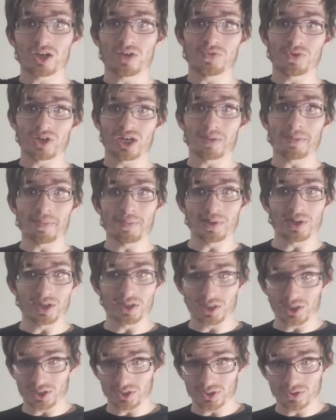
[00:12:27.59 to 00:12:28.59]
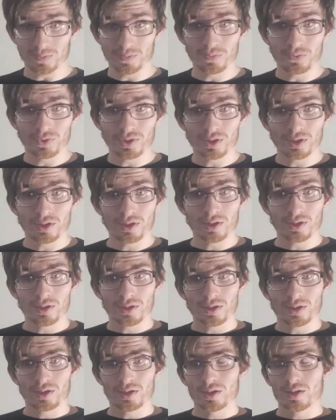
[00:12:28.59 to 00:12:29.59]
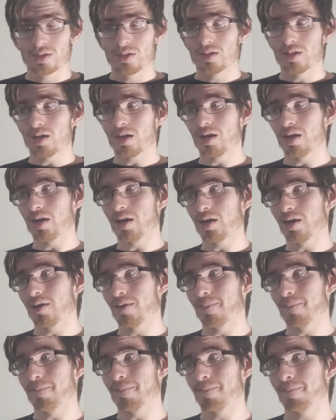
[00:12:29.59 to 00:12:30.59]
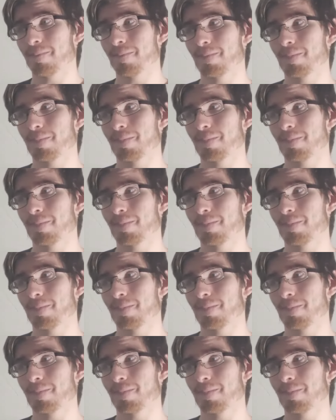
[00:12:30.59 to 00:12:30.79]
of your capabilities. And